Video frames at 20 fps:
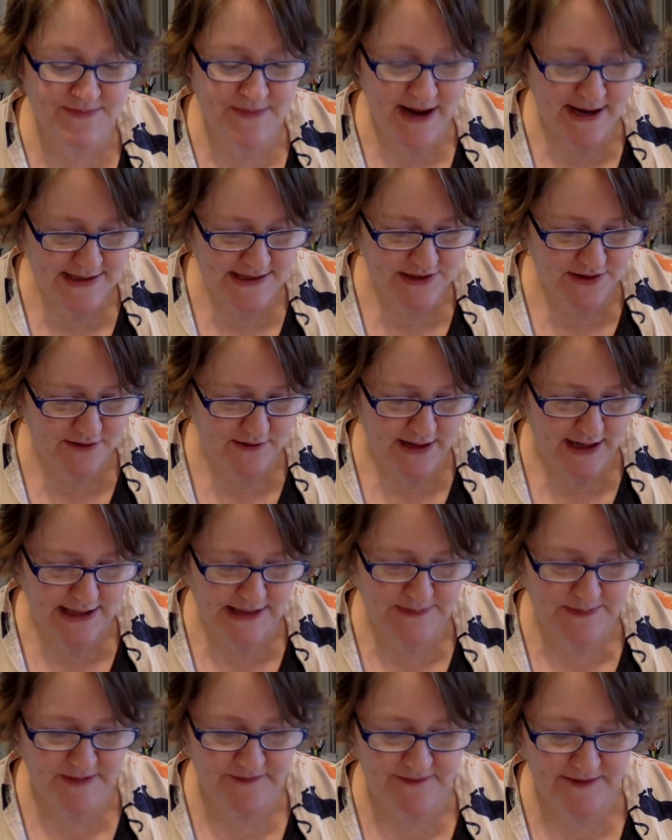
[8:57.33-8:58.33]

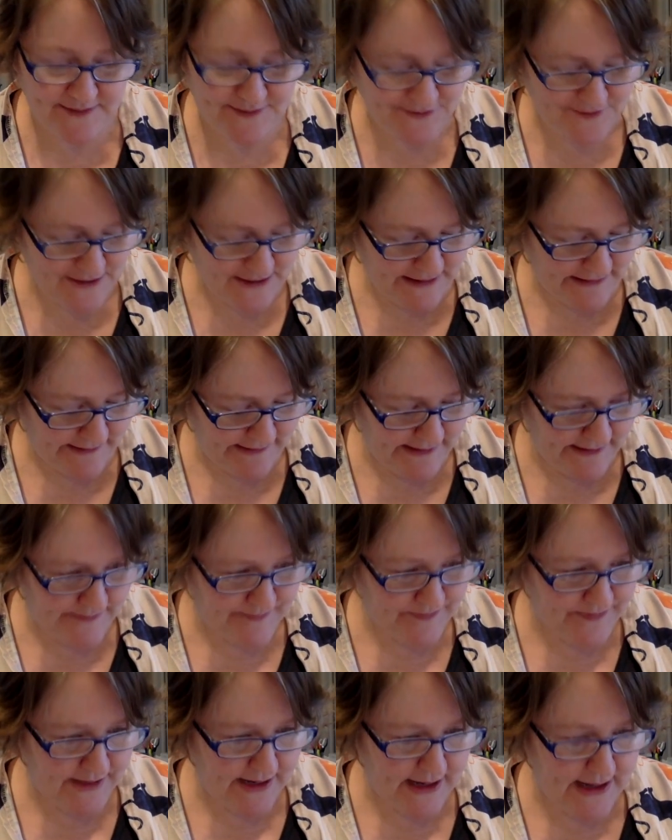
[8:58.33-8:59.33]
Masterclass by Faby Reilly.
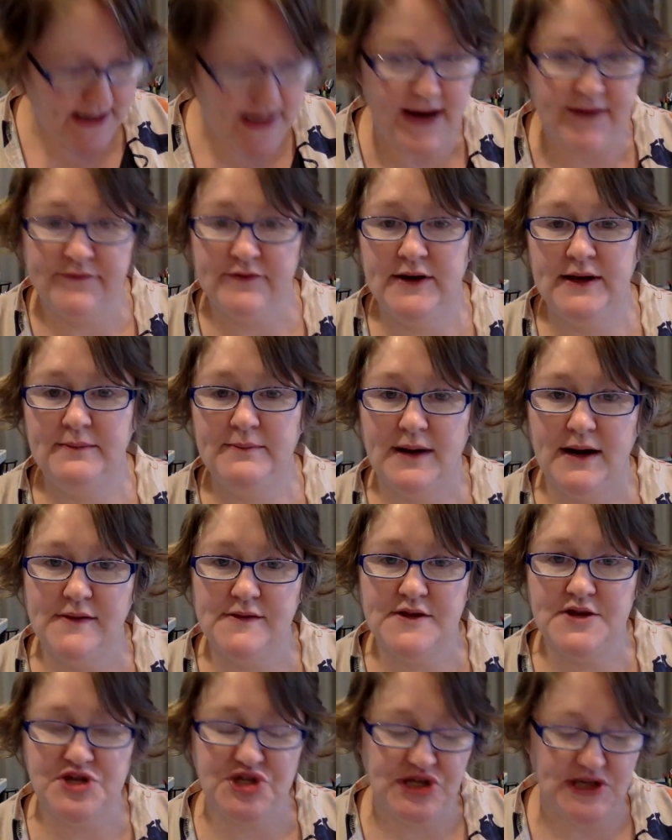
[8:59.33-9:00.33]
And every
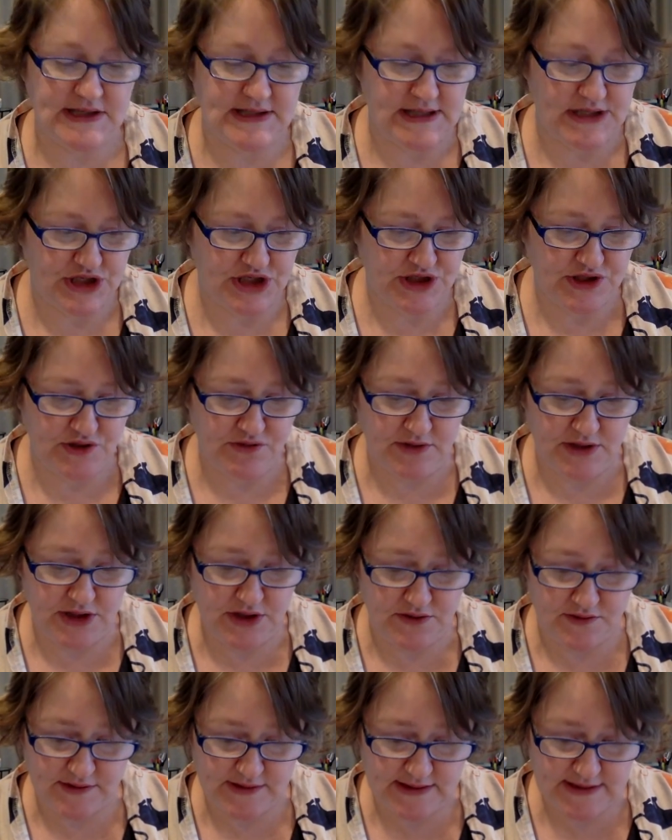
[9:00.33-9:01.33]
month she teaches you a
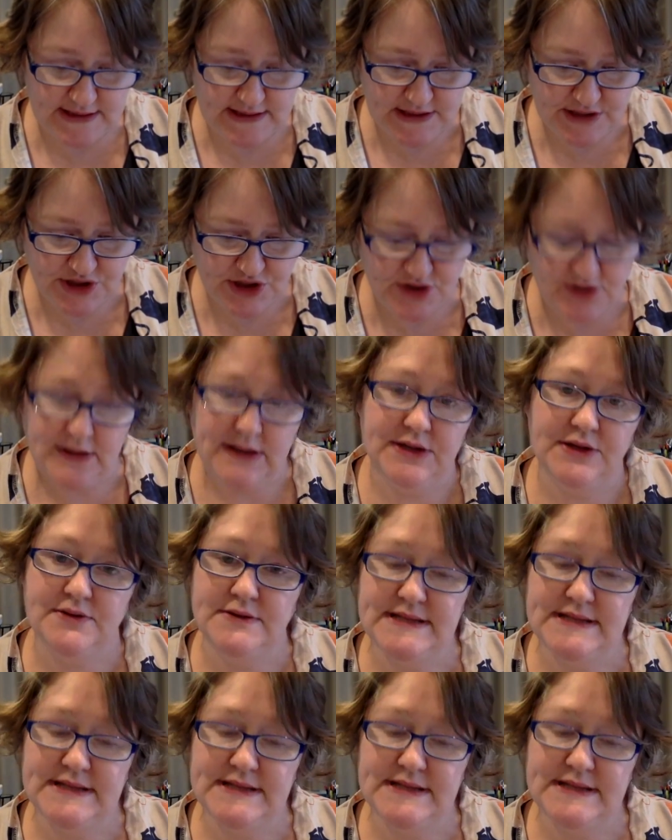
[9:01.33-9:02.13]
new stitch or a new